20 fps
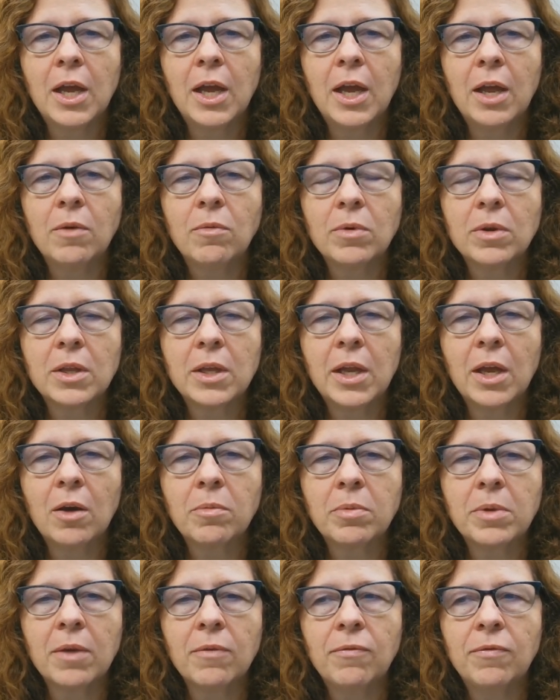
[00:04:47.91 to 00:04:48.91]
and really
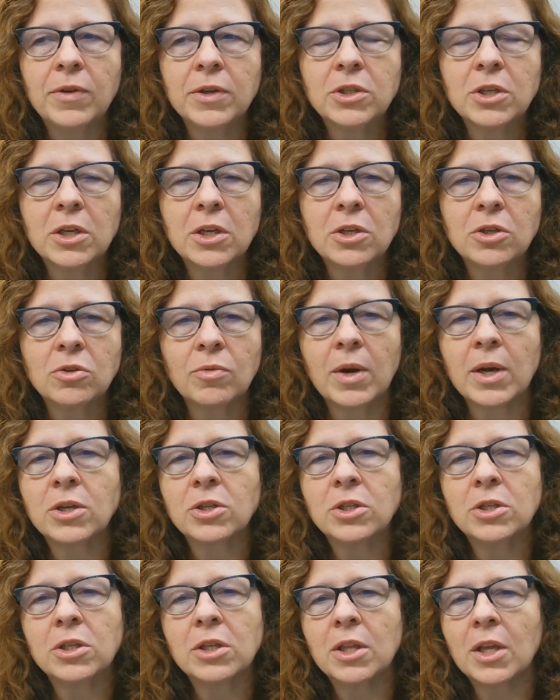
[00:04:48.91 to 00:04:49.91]
help give vision and
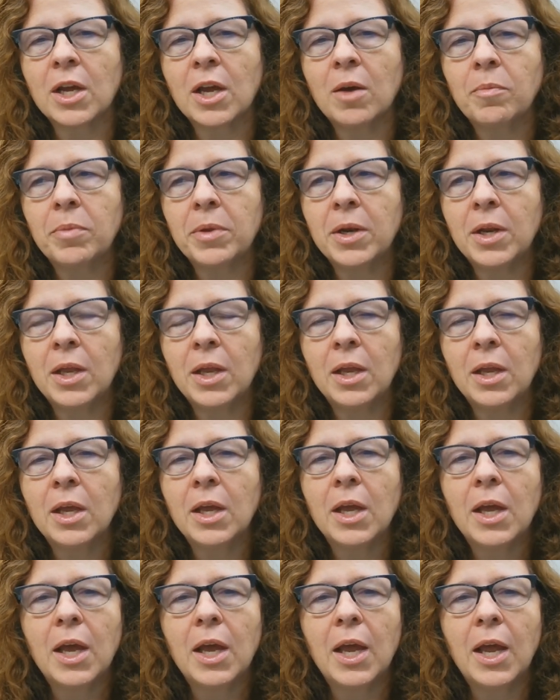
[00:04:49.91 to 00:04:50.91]
direction to the company
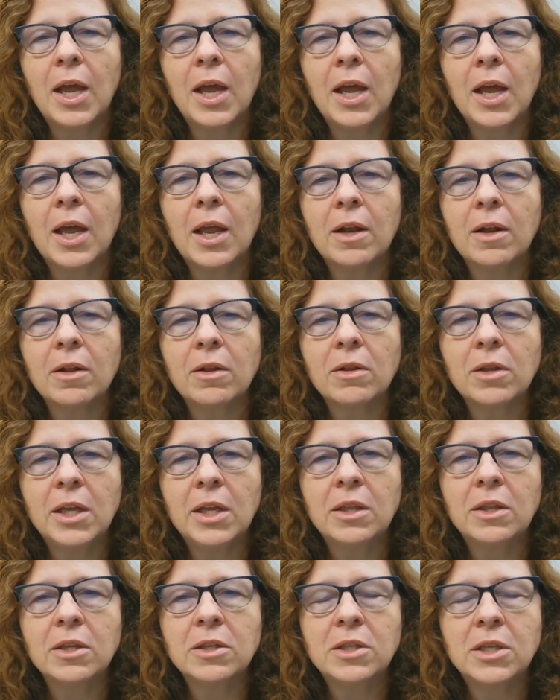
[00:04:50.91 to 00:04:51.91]
and
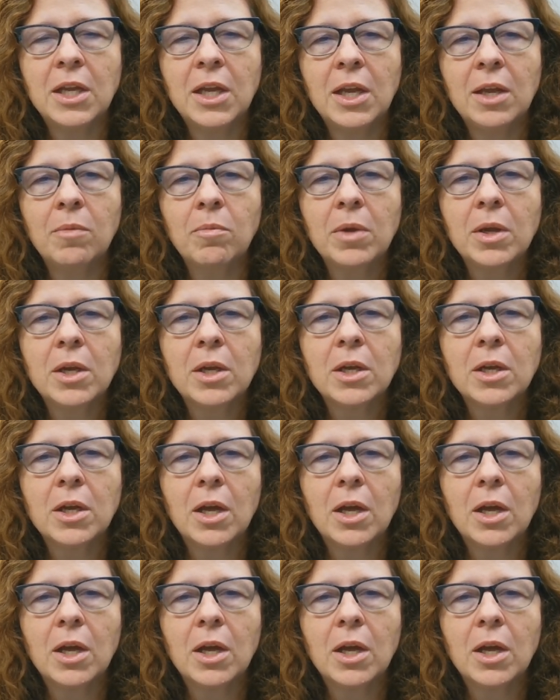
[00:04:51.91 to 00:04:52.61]
lead the team